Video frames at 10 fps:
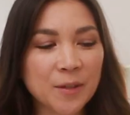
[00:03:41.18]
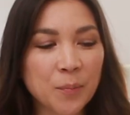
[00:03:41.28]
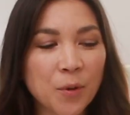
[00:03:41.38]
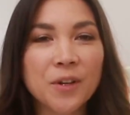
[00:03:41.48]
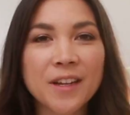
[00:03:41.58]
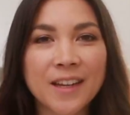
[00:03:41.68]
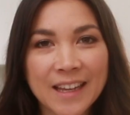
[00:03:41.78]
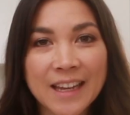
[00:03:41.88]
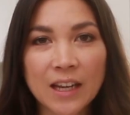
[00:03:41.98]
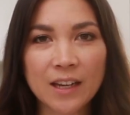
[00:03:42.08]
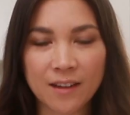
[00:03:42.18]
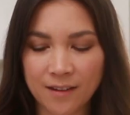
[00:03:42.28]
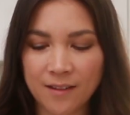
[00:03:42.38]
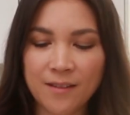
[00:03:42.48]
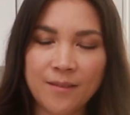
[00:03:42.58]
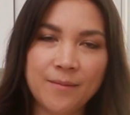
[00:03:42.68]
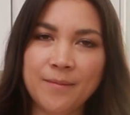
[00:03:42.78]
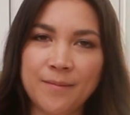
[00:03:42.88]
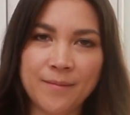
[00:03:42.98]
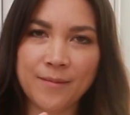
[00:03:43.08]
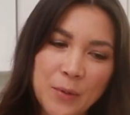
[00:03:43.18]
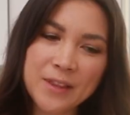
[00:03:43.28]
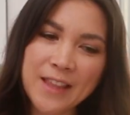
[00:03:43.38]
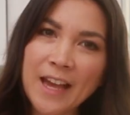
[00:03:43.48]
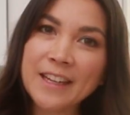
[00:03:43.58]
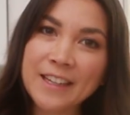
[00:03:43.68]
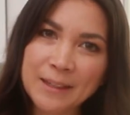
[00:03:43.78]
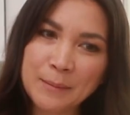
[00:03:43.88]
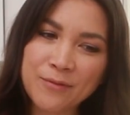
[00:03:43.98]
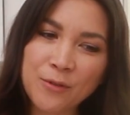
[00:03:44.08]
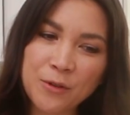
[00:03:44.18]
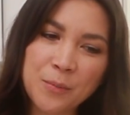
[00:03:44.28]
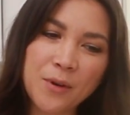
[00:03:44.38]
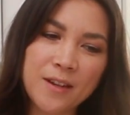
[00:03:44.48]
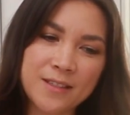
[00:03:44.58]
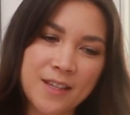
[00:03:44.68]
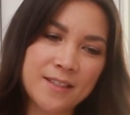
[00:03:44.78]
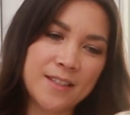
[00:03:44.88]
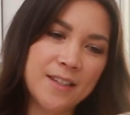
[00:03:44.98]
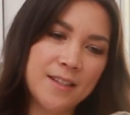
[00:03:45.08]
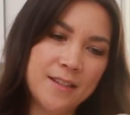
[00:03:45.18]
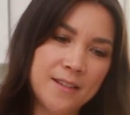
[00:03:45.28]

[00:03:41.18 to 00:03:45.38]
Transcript: to put it in. Put that in before you process it.